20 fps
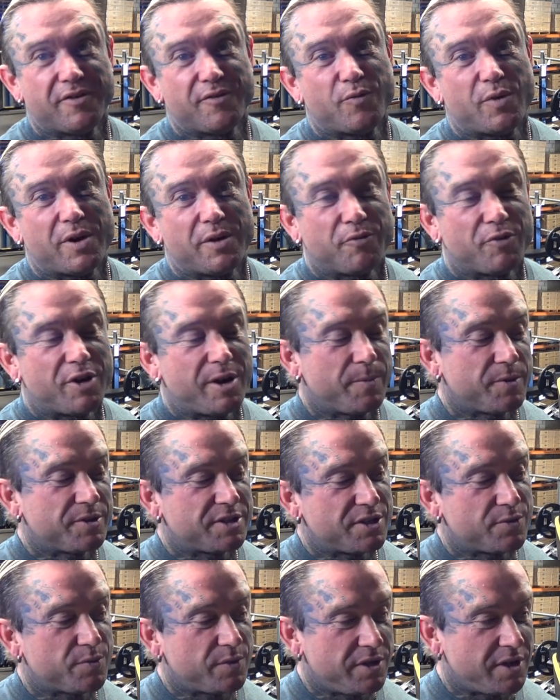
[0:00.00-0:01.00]
of one rep because
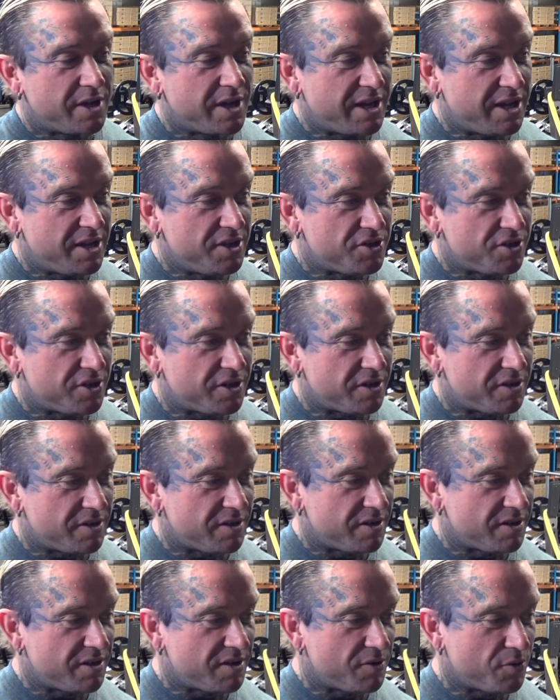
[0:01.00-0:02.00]
that's when you get injured and
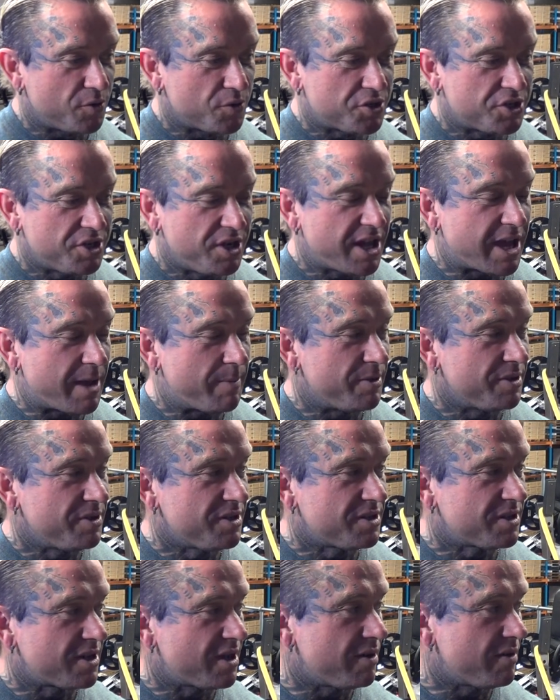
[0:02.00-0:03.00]
all shit
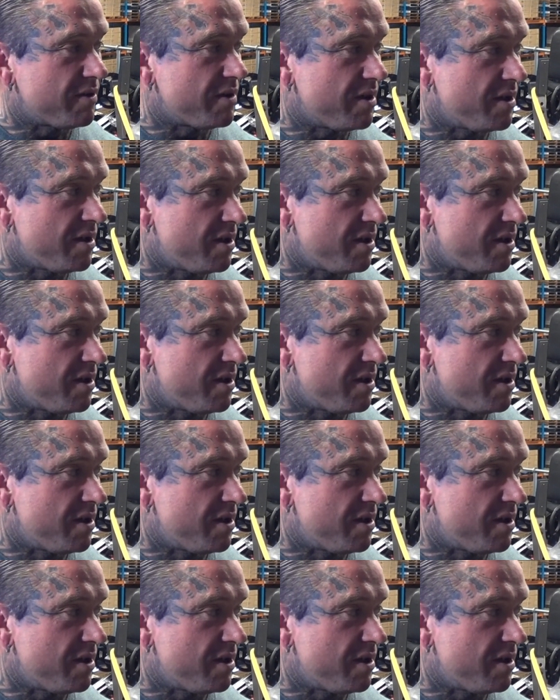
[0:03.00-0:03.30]
happens. So,